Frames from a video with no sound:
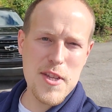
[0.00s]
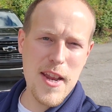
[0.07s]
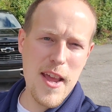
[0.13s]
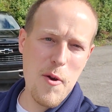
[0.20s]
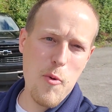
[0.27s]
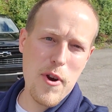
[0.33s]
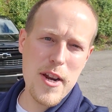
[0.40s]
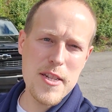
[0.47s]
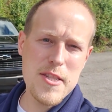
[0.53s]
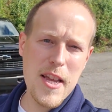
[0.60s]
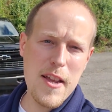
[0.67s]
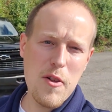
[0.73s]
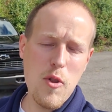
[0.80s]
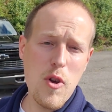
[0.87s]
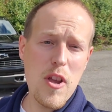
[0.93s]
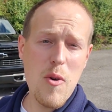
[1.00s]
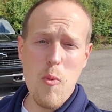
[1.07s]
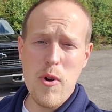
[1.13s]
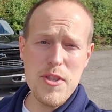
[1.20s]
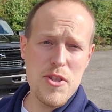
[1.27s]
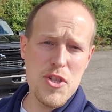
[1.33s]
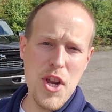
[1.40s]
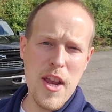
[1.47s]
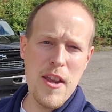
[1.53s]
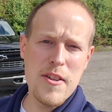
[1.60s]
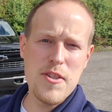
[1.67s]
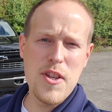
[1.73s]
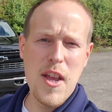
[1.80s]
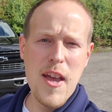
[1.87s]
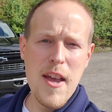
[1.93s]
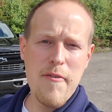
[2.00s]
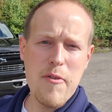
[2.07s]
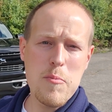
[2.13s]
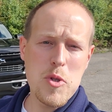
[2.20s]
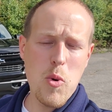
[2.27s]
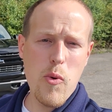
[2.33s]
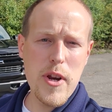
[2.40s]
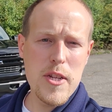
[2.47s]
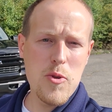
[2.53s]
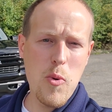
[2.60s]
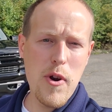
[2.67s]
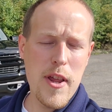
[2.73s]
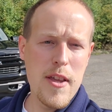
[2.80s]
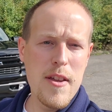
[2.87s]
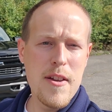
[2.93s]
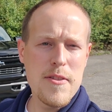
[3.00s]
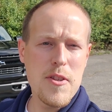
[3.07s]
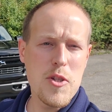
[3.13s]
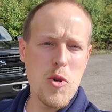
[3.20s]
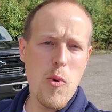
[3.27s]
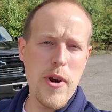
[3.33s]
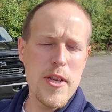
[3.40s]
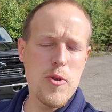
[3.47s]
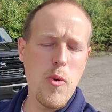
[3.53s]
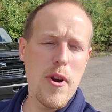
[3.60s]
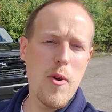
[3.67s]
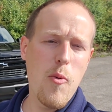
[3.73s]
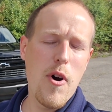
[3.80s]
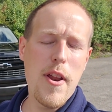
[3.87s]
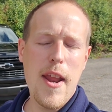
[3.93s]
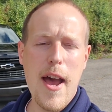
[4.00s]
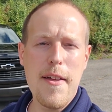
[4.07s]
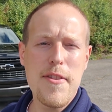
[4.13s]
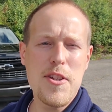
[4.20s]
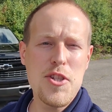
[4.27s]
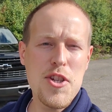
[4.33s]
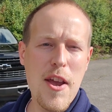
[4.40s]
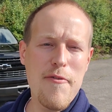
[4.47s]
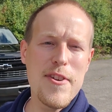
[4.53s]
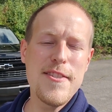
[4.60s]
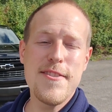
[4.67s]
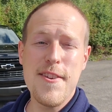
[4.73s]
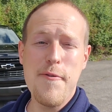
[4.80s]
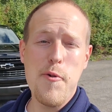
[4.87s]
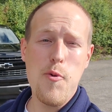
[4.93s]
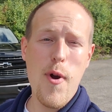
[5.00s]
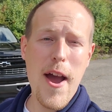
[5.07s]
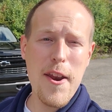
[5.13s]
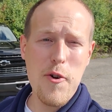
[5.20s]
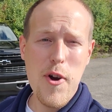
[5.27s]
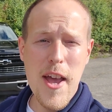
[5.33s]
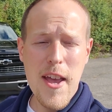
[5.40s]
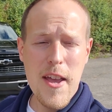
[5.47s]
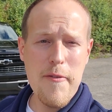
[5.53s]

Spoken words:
Today we're going to take a look at what's changed from 2020 to 2021 on the Chevy Silverado.